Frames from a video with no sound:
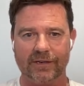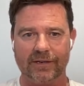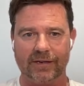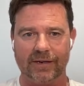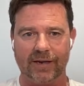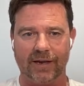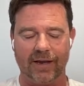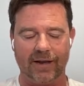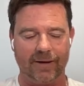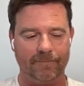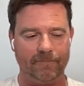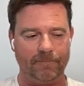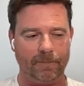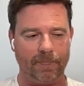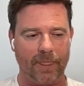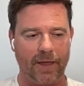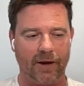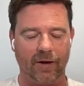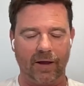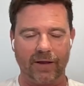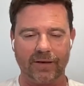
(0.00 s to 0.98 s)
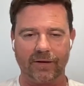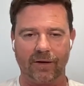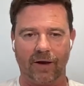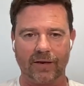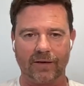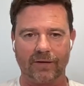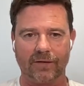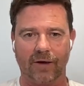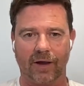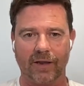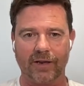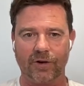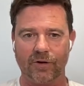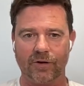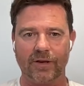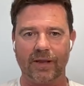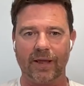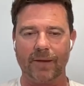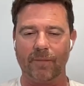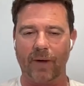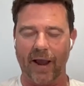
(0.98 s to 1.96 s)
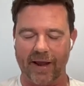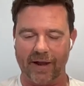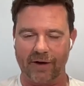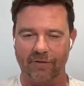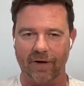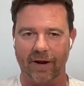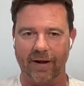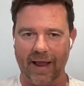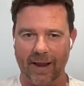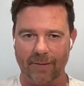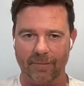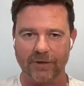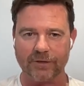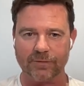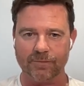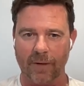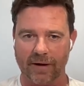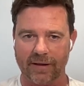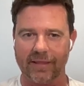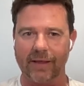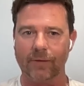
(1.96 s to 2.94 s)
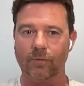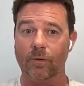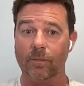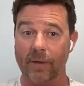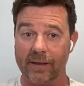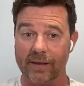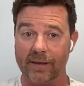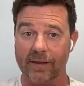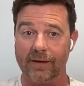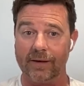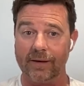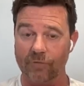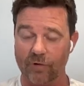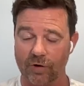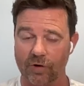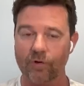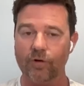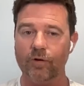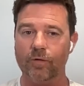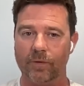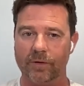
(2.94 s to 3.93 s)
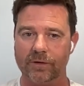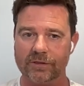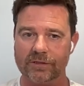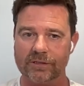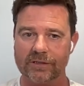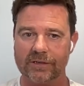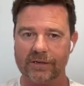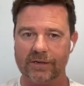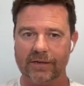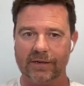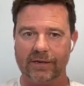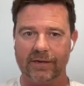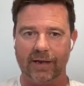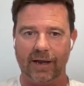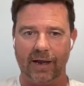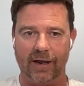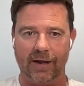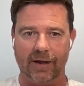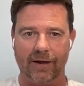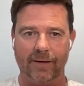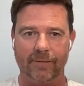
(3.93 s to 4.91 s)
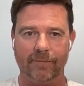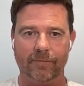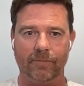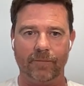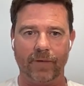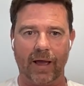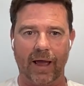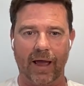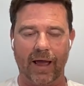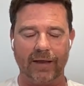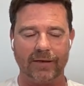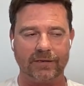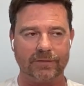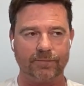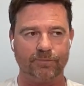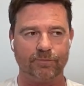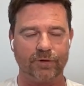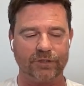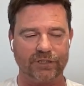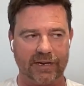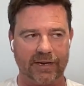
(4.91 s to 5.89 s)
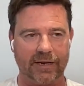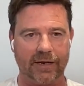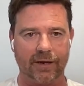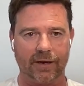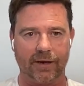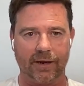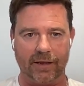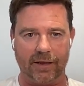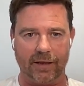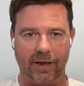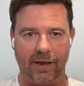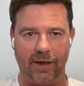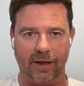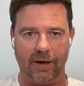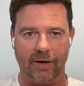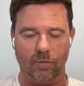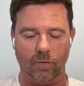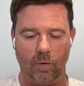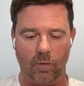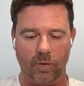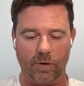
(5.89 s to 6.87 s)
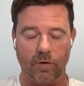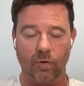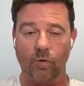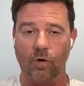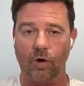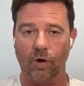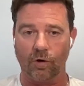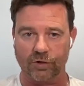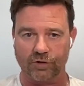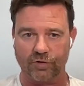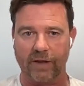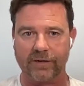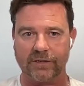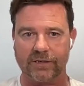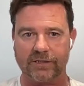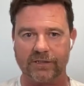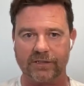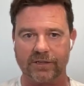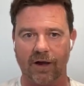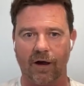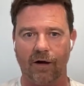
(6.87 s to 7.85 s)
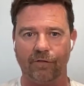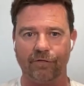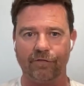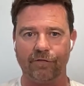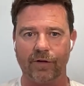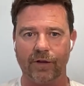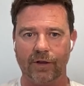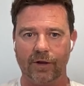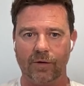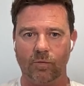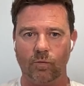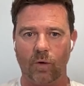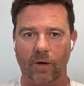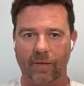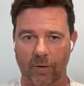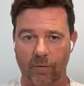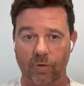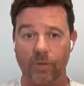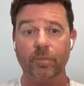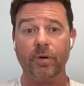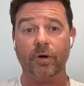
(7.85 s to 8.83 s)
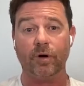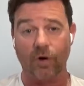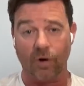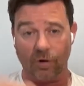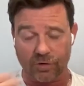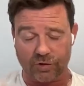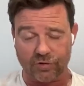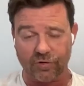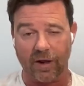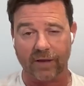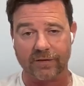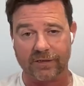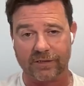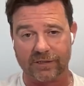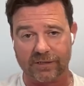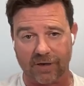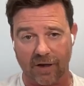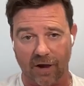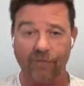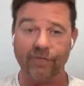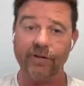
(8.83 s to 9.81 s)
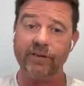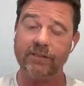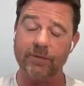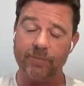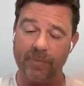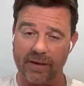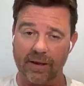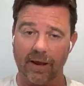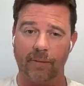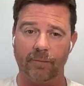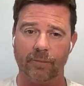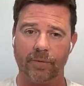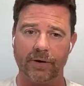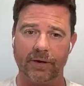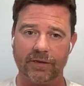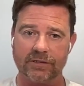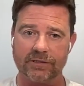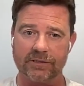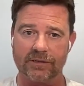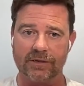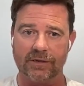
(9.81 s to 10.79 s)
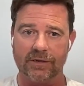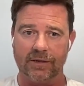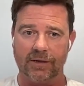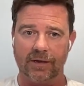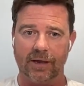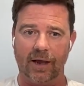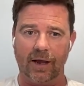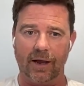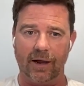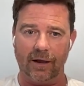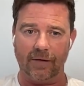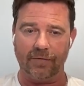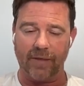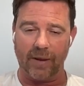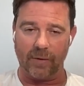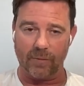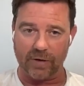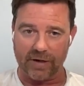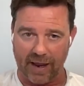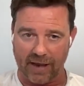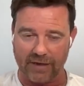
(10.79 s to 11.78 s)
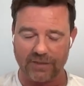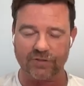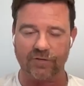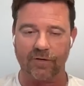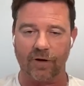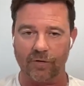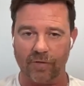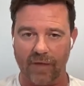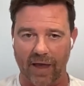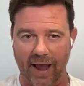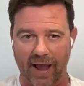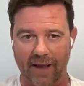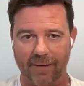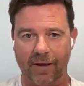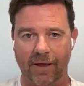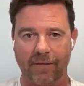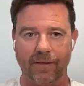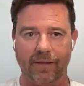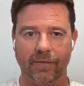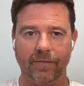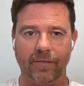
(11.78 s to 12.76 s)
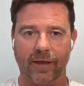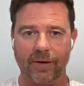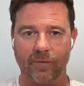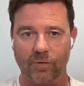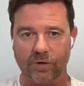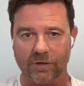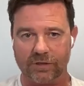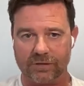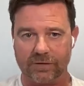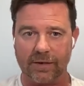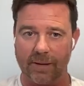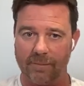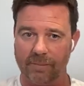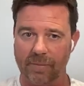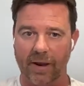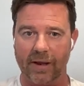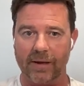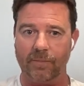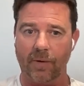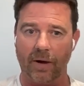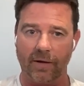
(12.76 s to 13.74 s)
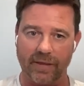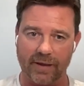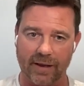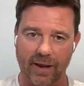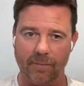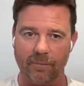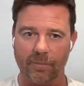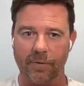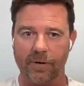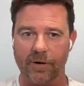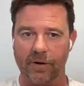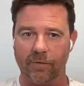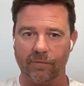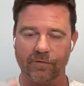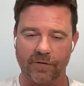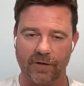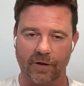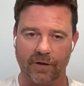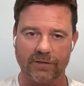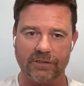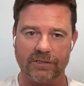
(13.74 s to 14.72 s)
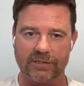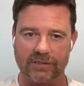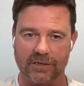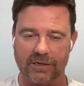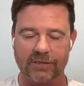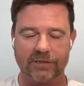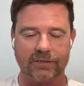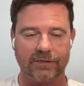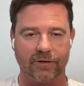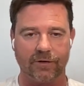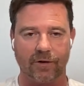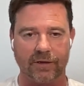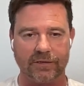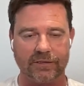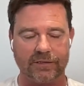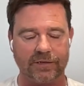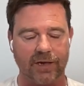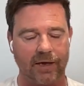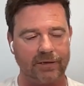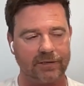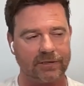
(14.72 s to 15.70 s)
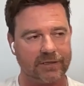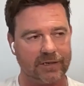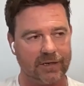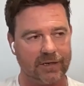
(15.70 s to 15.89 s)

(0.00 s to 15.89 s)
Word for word: Um, and I, I, I, couldn't get my head around how much money they were making in recruitment, um, and particularly uh, what we call contracted staff, where they would put contracted staff into big companies. Uh, they would cash flow that, and then they would get paid by the company on 30, 60, or 90 days.